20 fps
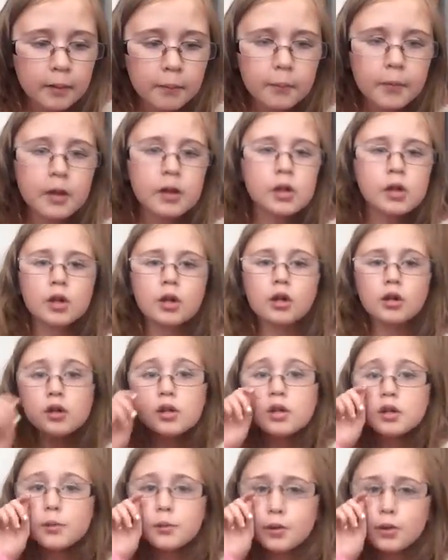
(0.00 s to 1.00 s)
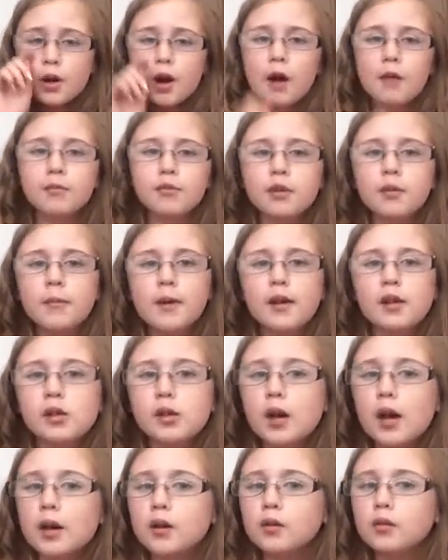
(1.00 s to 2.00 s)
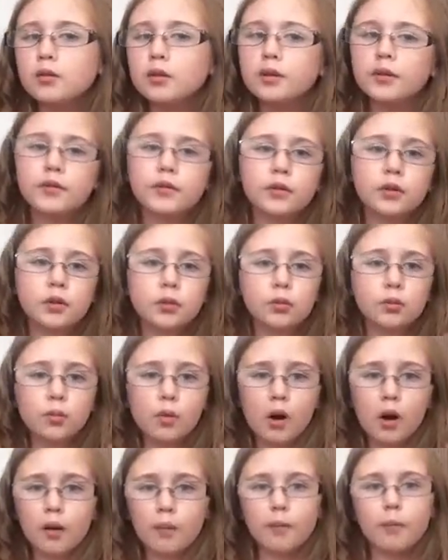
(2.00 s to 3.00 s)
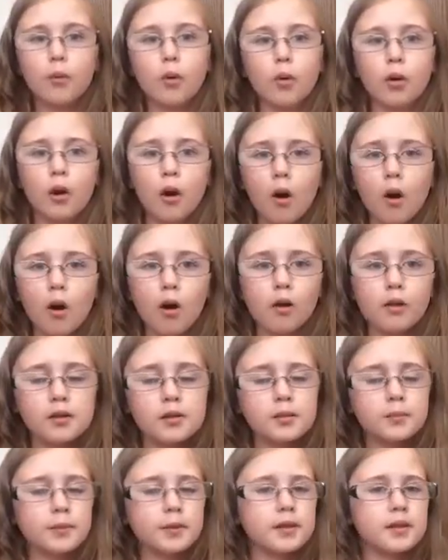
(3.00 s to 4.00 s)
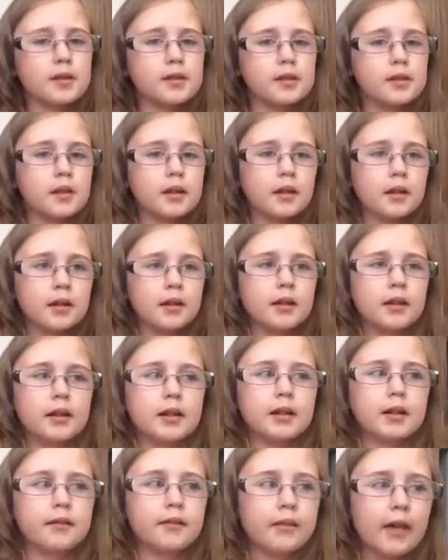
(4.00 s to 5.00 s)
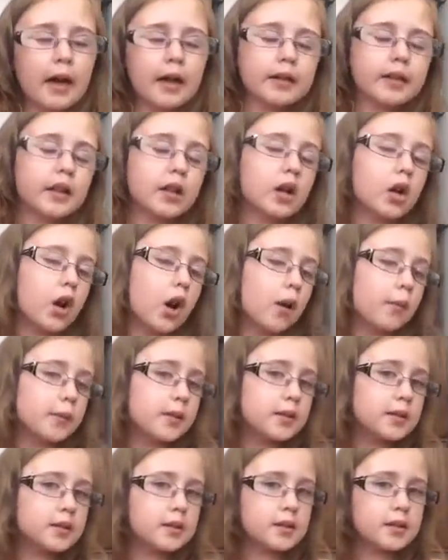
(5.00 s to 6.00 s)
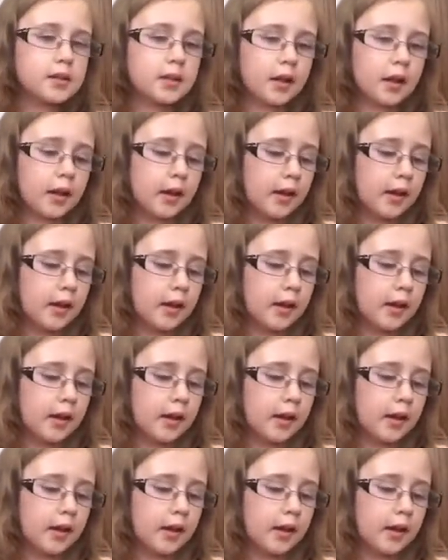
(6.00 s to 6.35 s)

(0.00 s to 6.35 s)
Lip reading: Make sure you subscribe to my channel if you want more hauls. Please leave that in the comments.